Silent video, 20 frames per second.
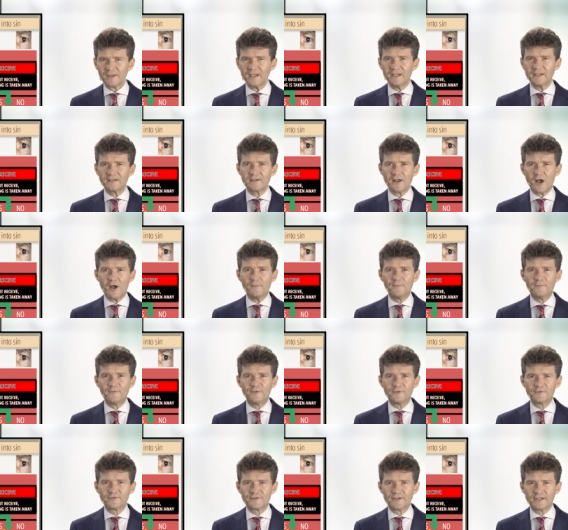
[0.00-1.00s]
It's
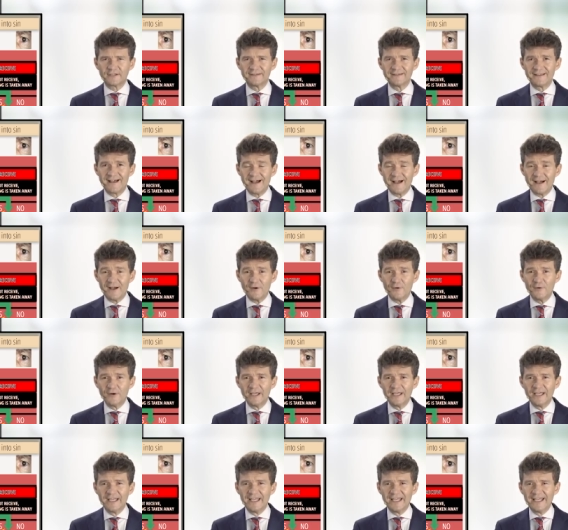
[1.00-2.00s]
obvious that now
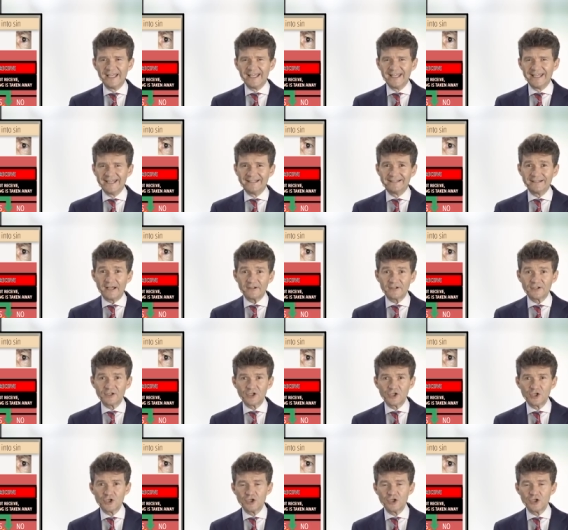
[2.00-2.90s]
he does